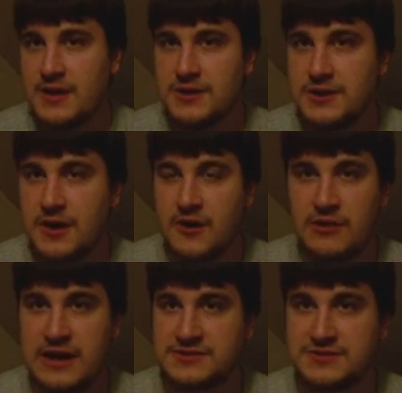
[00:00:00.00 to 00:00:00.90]
You know,
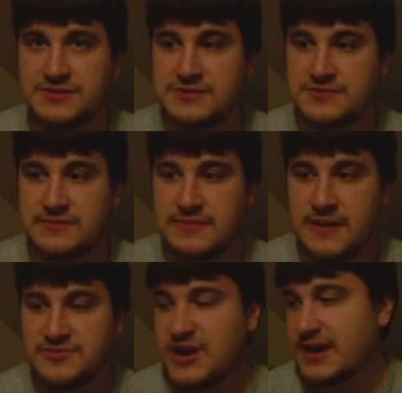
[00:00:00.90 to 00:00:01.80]

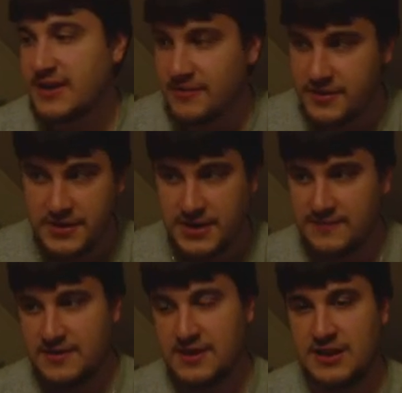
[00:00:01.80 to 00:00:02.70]
I'm trying to get rid of the
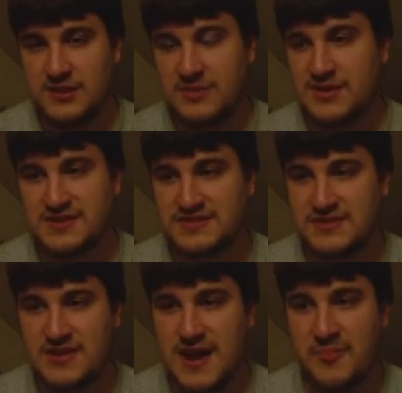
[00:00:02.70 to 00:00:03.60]
DVD because, you
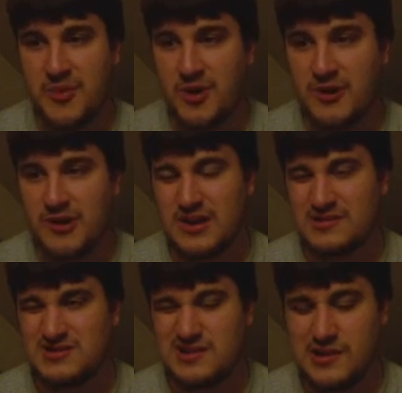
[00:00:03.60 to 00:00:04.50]
know, I bought it and I
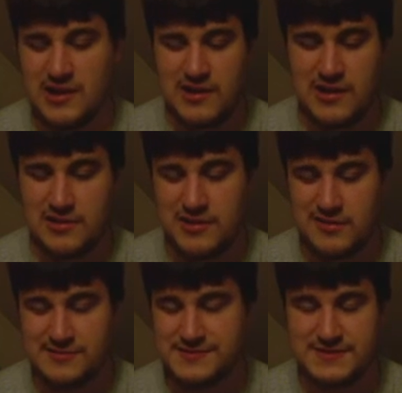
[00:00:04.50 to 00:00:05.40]
was like, you
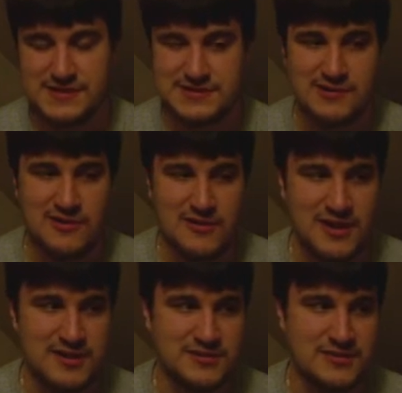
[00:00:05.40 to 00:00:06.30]
know, it's
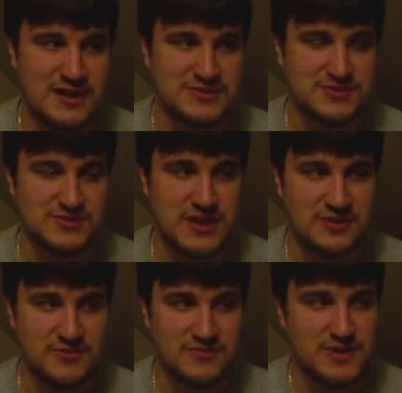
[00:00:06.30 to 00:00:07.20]
alright. You
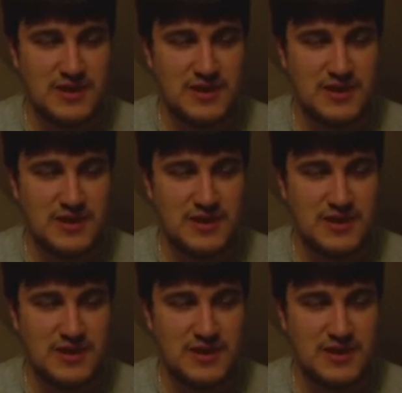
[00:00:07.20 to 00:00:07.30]
know,